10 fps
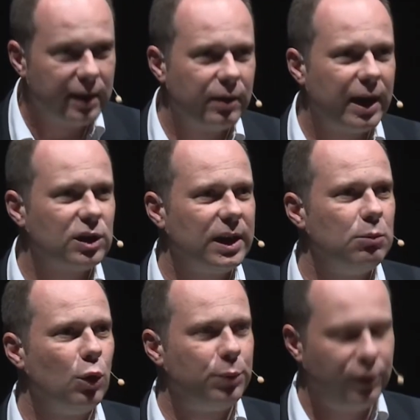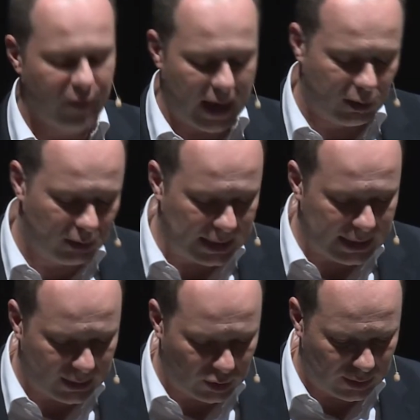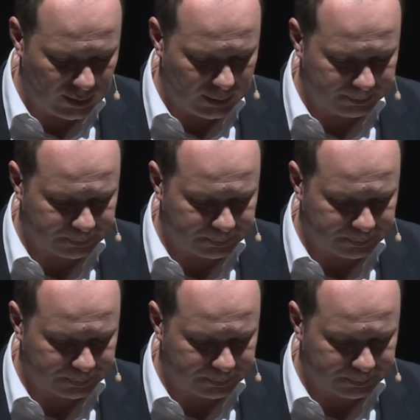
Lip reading: They're actually more profound leakages.